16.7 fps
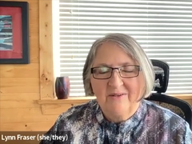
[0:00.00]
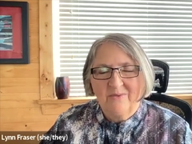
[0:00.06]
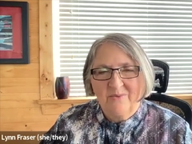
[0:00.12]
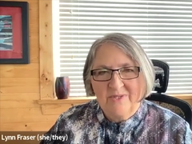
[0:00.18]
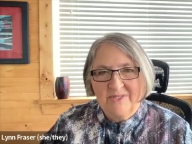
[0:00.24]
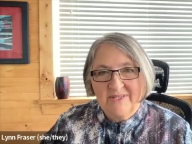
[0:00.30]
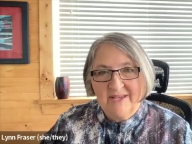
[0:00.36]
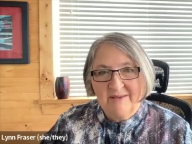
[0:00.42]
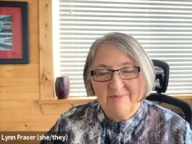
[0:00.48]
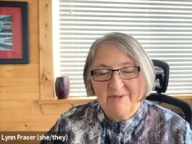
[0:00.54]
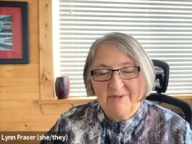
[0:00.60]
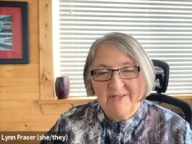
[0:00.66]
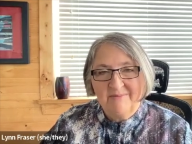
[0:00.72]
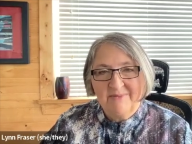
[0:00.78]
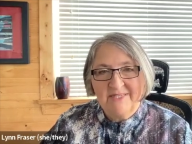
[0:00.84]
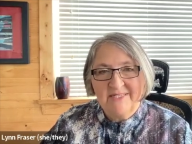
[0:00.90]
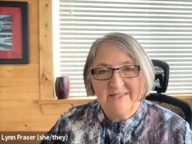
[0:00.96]
What's happening
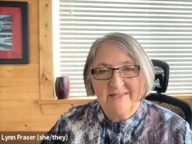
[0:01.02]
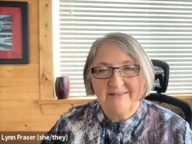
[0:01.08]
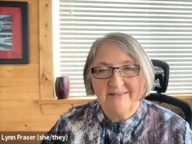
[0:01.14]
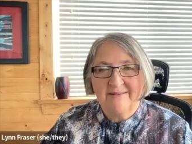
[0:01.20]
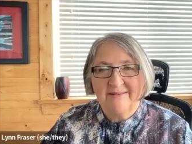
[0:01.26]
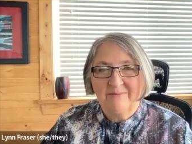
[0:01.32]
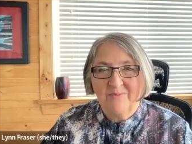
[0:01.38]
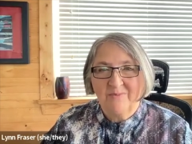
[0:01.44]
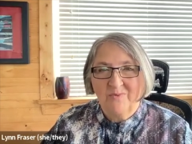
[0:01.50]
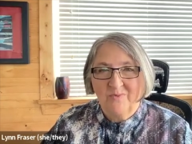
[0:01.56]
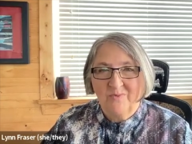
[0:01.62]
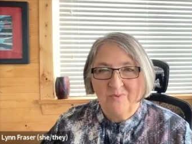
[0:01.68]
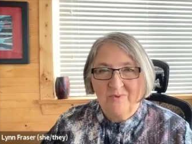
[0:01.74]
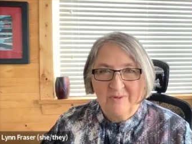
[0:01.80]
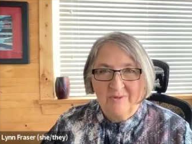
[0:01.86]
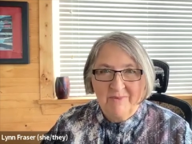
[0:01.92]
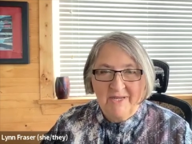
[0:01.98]
in my system?
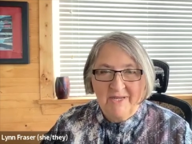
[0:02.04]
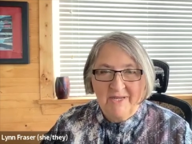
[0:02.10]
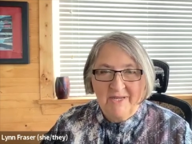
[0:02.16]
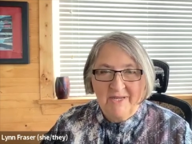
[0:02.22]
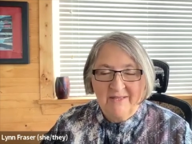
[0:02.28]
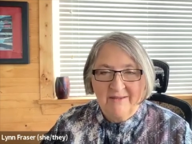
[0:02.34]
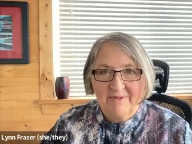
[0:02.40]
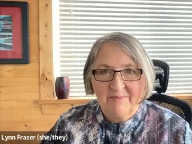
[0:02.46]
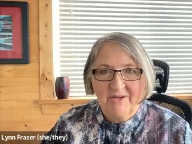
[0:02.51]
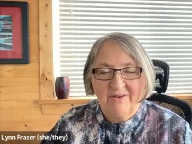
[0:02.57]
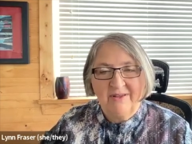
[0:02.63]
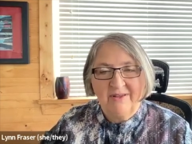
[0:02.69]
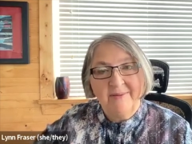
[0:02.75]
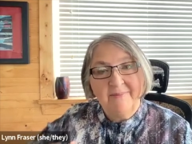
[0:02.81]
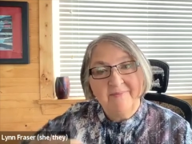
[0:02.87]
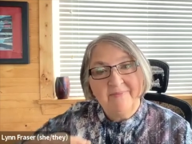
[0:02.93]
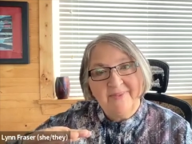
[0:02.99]
What am I alarmed about?
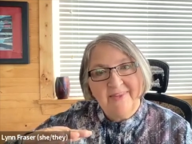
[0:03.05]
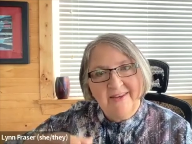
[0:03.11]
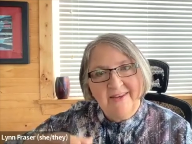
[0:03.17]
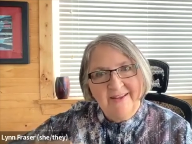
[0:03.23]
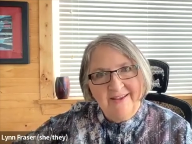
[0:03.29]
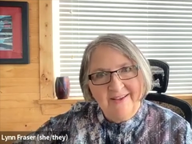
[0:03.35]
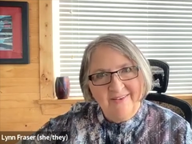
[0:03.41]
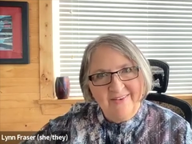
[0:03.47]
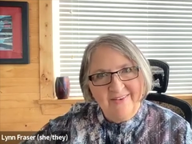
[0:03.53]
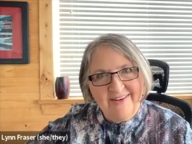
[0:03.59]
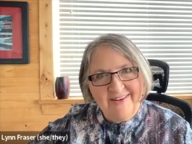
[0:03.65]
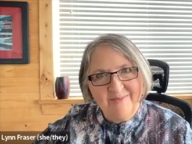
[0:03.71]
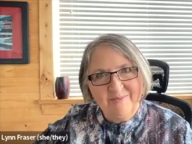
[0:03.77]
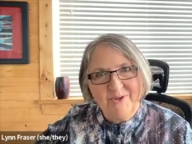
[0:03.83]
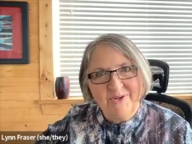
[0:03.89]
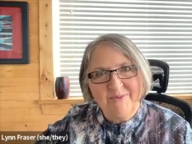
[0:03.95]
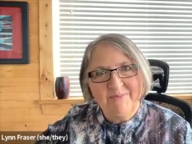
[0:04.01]
And how can
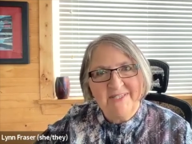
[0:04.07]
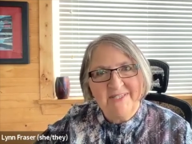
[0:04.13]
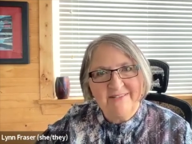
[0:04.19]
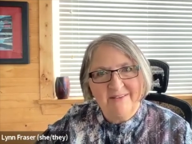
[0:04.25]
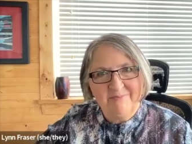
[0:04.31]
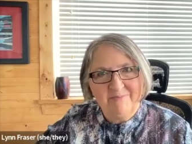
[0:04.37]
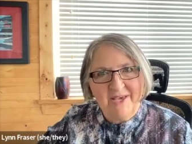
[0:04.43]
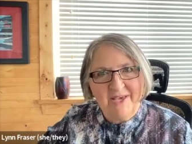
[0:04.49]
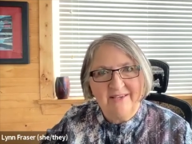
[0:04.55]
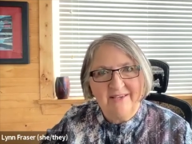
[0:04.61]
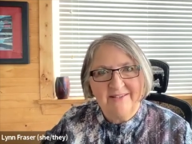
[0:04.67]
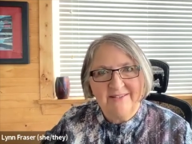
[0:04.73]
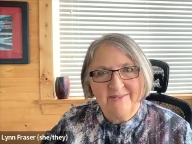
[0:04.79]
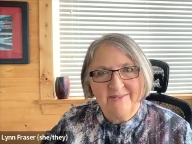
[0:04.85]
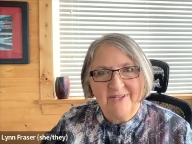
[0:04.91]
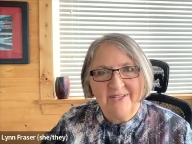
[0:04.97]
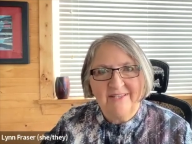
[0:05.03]
I bring myself back
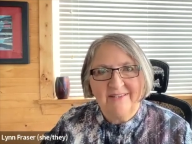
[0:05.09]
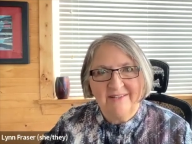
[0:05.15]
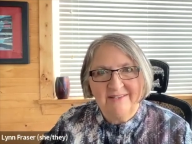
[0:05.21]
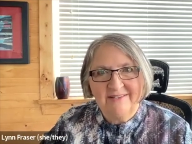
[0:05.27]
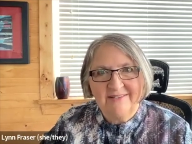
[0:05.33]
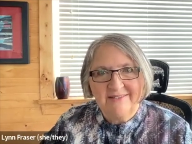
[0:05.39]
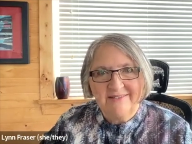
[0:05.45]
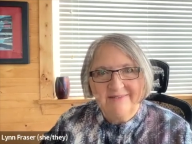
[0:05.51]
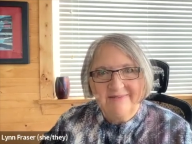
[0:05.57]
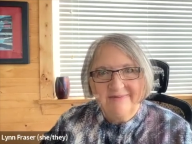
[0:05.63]
into regulation?